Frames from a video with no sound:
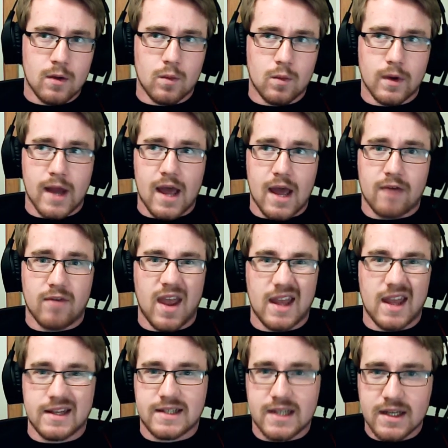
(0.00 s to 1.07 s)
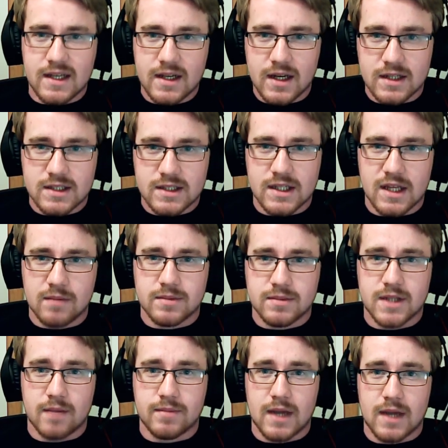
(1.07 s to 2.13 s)
would have 18 guns in them,
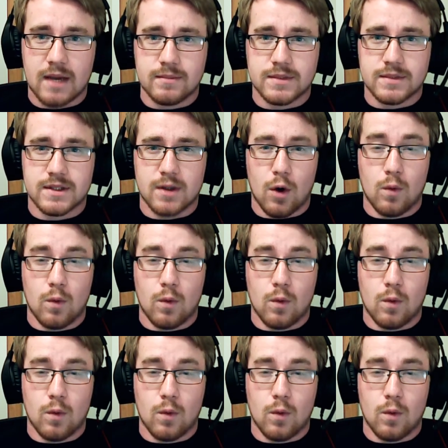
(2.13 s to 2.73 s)
sometimes